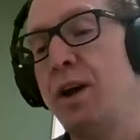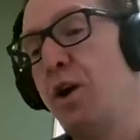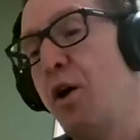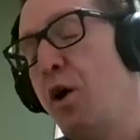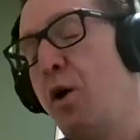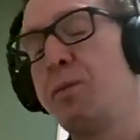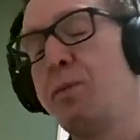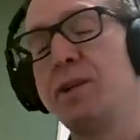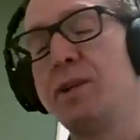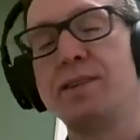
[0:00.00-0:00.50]

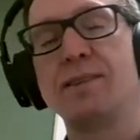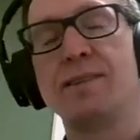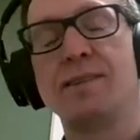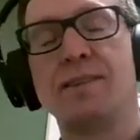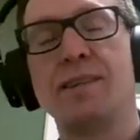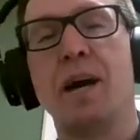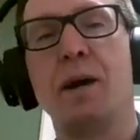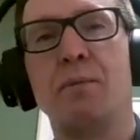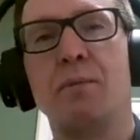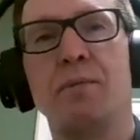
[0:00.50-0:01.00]
hope that
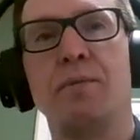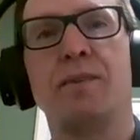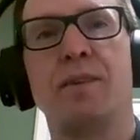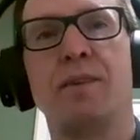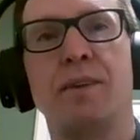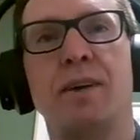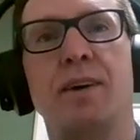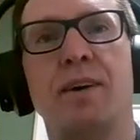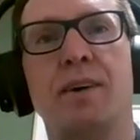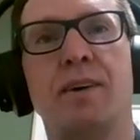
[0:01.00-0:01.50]
some
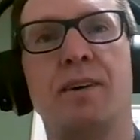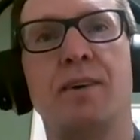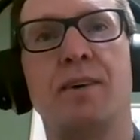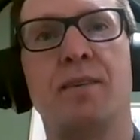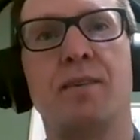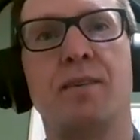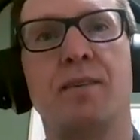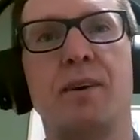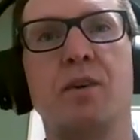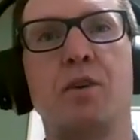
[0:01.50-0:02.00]

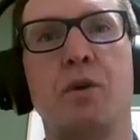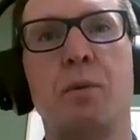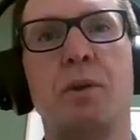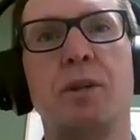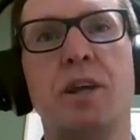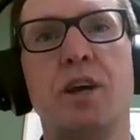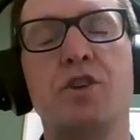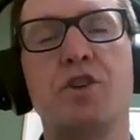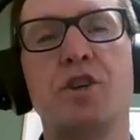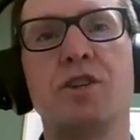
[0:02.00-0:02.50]

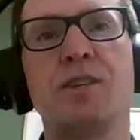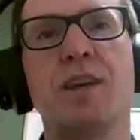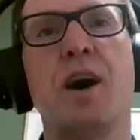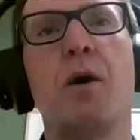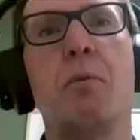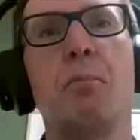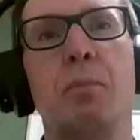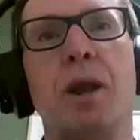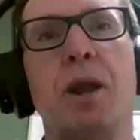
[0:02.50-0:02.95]
recommendations are